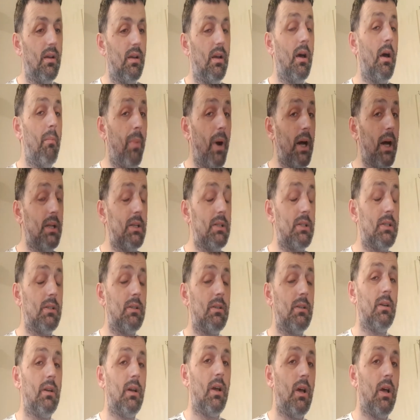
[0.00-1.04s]
but
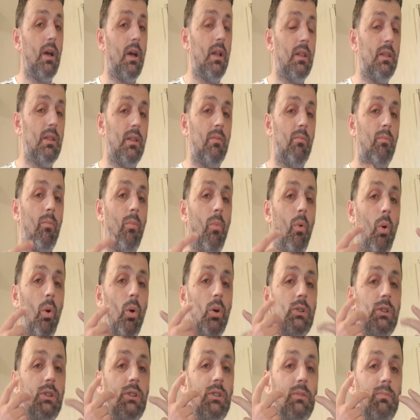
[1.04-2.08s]
more
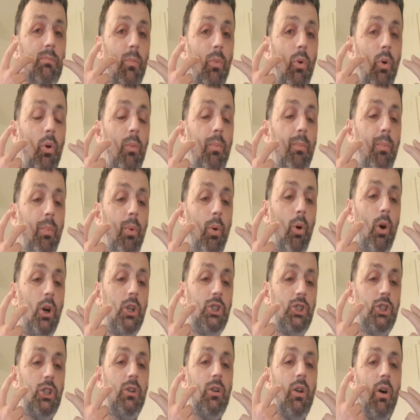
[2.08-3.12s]

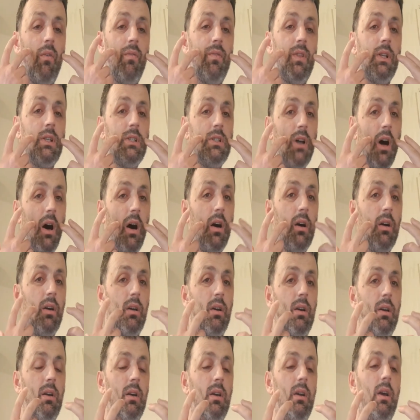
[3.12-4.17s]
portion of the tongue
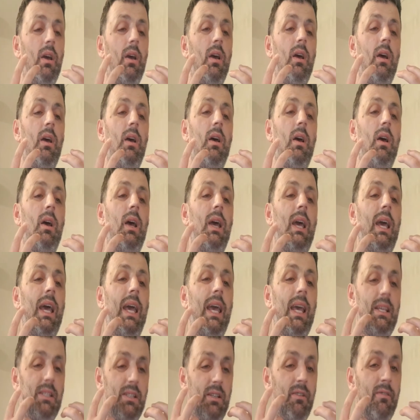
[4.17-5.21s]

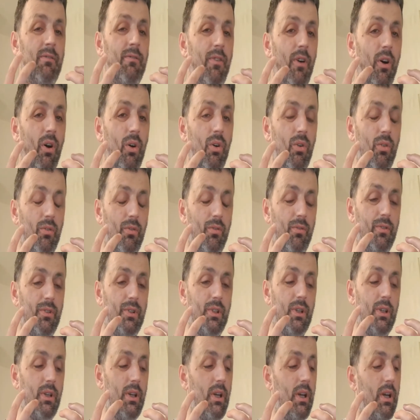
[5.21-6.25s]
is involved.
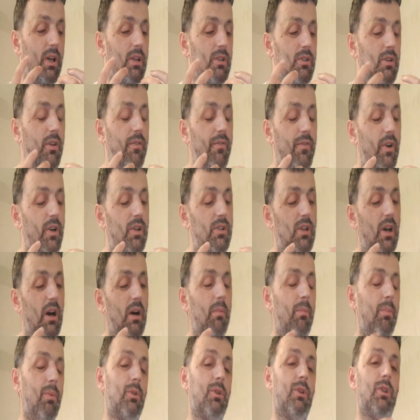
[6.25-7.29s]
So for
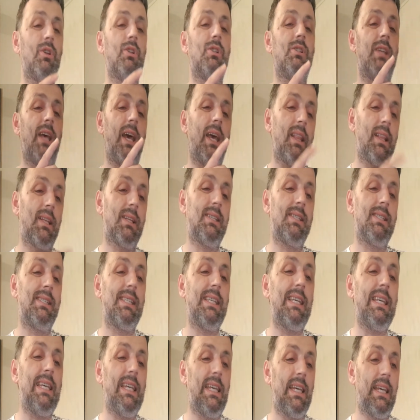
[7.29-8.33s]
example, to say the
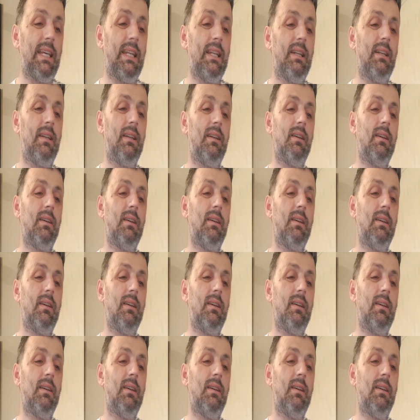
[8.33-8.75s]
seen